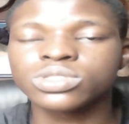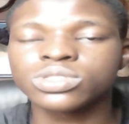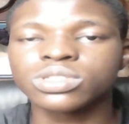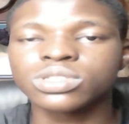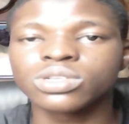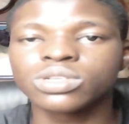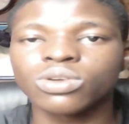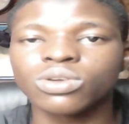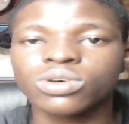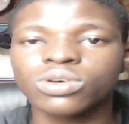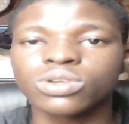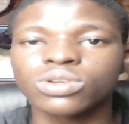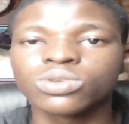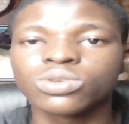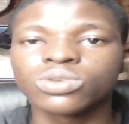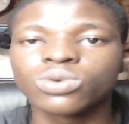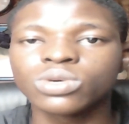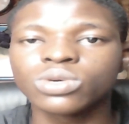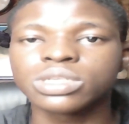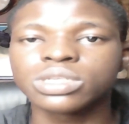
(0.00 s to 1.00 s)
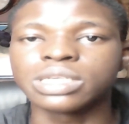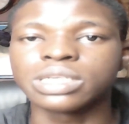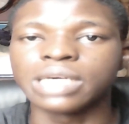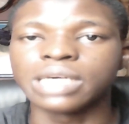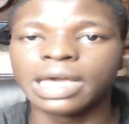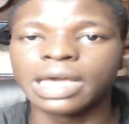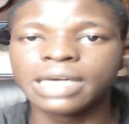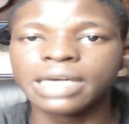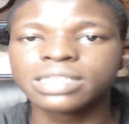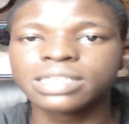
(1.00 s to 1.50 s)
know the
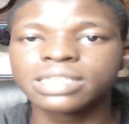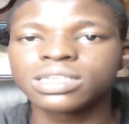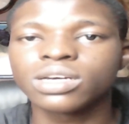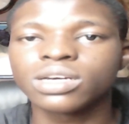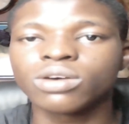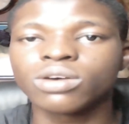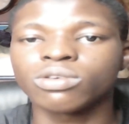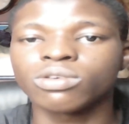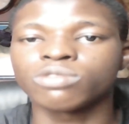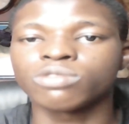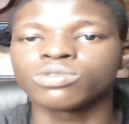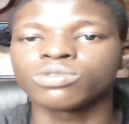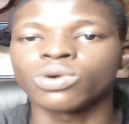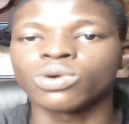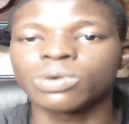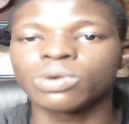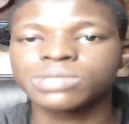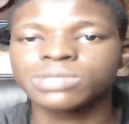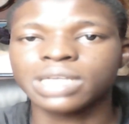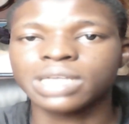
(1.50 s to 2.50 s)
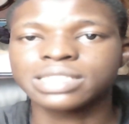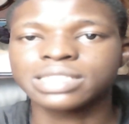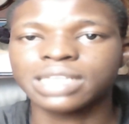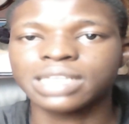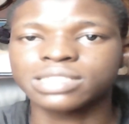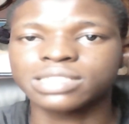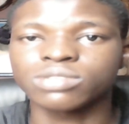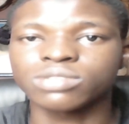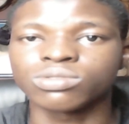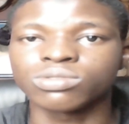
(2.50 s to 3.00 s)
end of your website
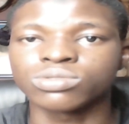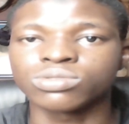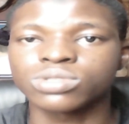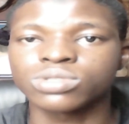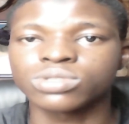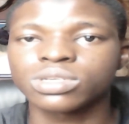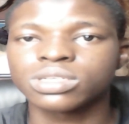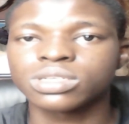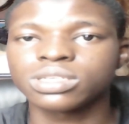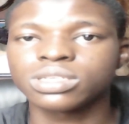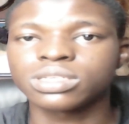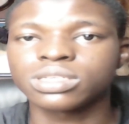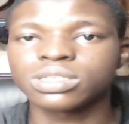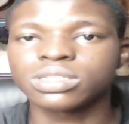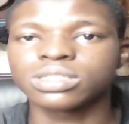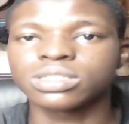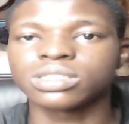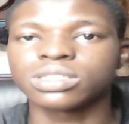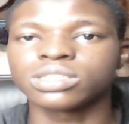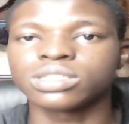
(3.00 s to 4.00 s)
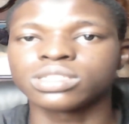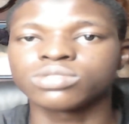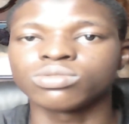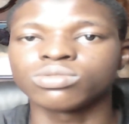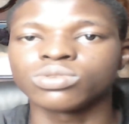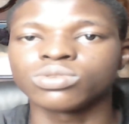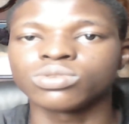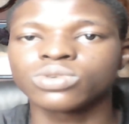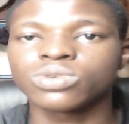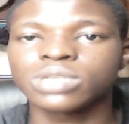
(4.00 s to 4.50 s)
articles. They should
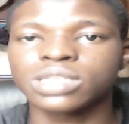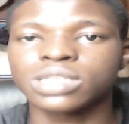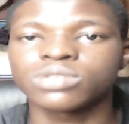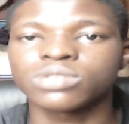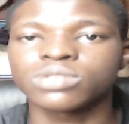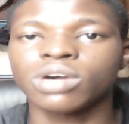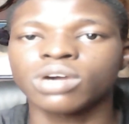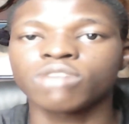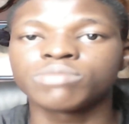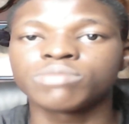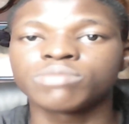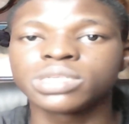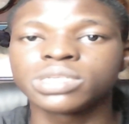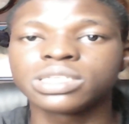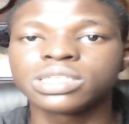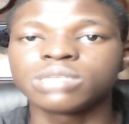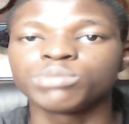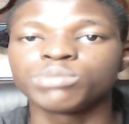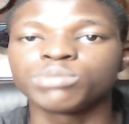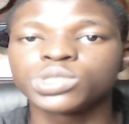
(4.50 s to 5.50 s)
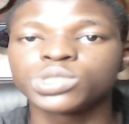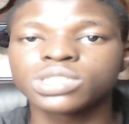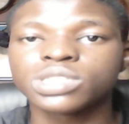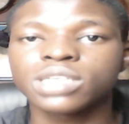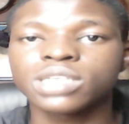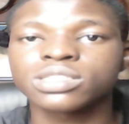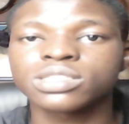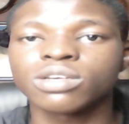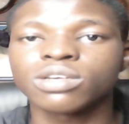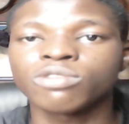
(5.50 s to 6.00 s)
know that you have been in business
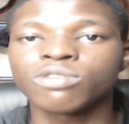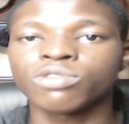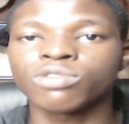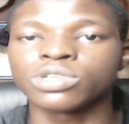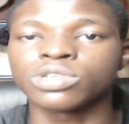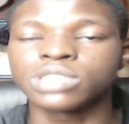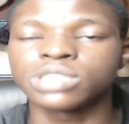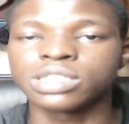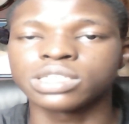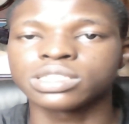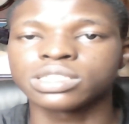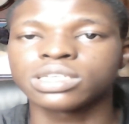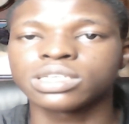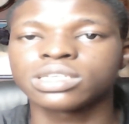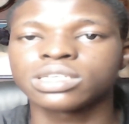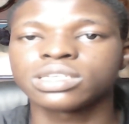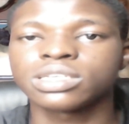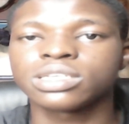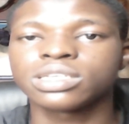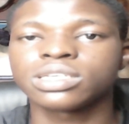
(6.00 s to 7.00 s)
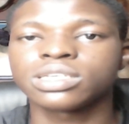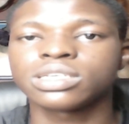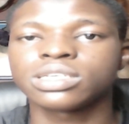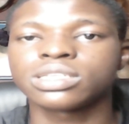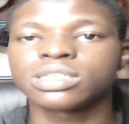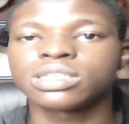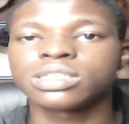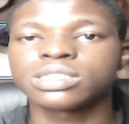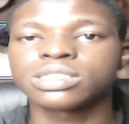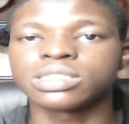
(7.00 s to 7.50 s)
for years.
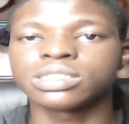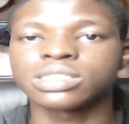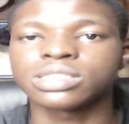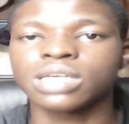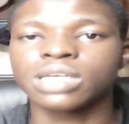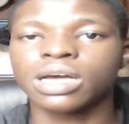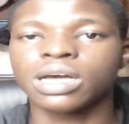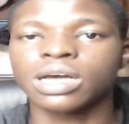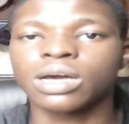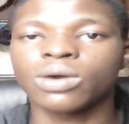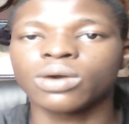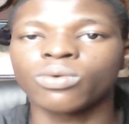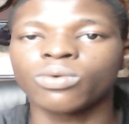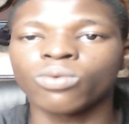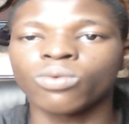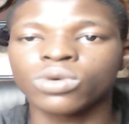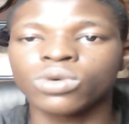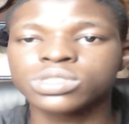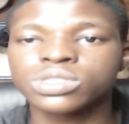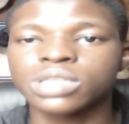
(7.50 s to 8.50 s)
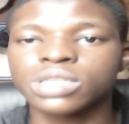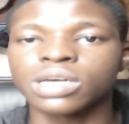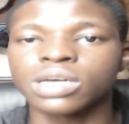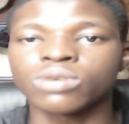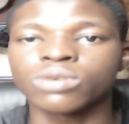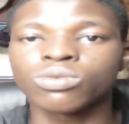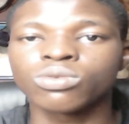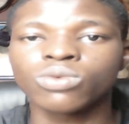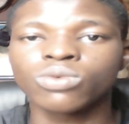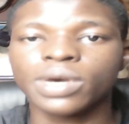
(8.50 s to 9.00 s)
This is what
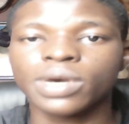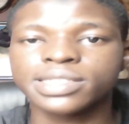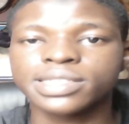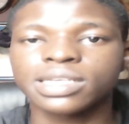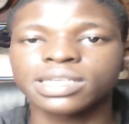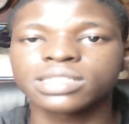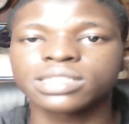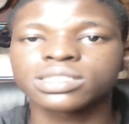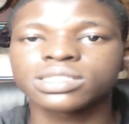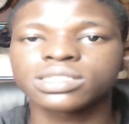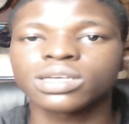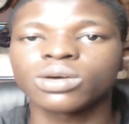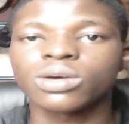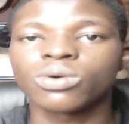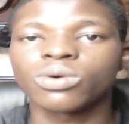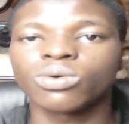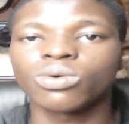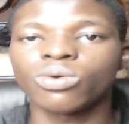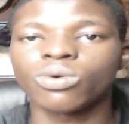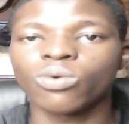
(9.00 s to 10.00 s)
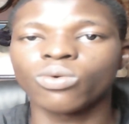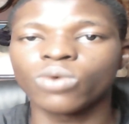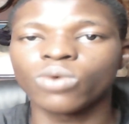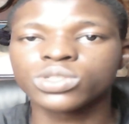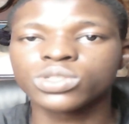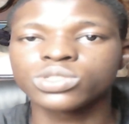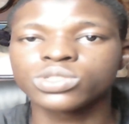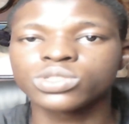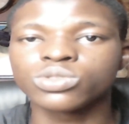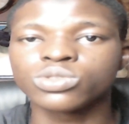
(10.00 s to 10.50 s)
Google Adsense wants
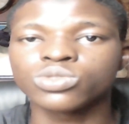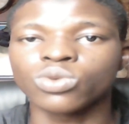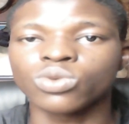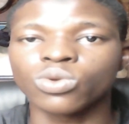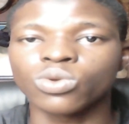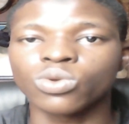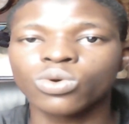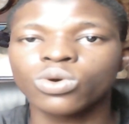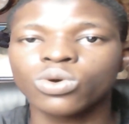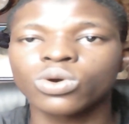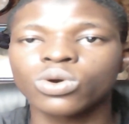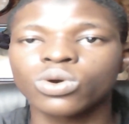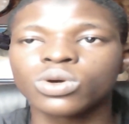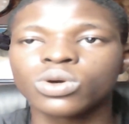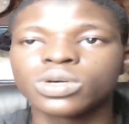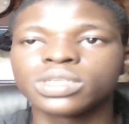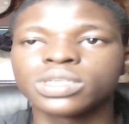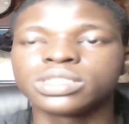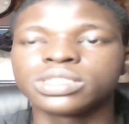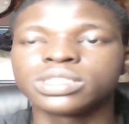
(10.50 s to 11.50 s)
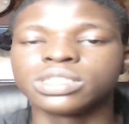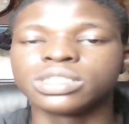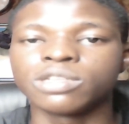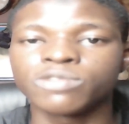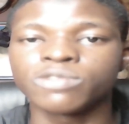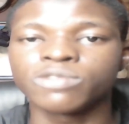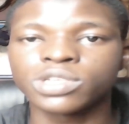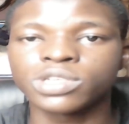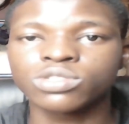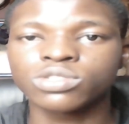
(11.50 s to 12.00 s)
you to look in the
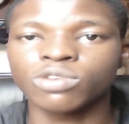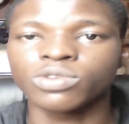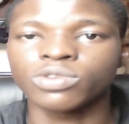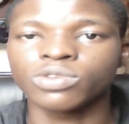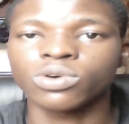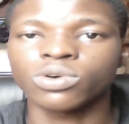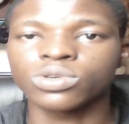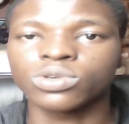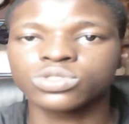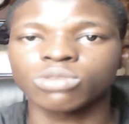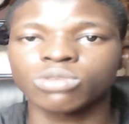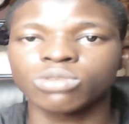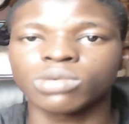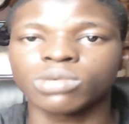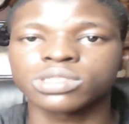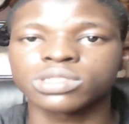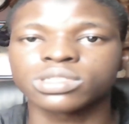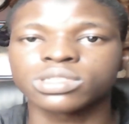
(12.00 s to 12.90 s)
face of your customers.